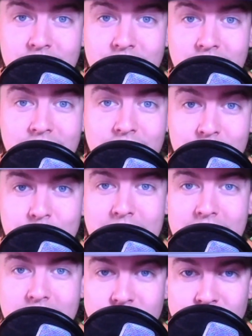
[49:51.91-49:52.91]
I live in
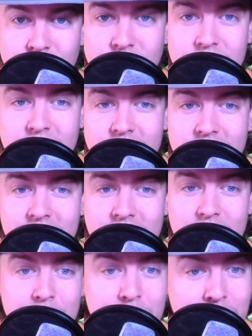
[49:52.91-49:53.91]
Massachusetts,
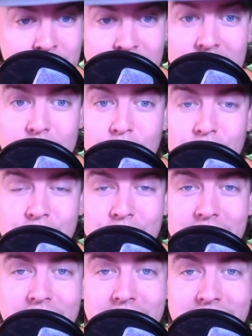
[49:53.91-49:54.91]
and I'm a Jaguars fan.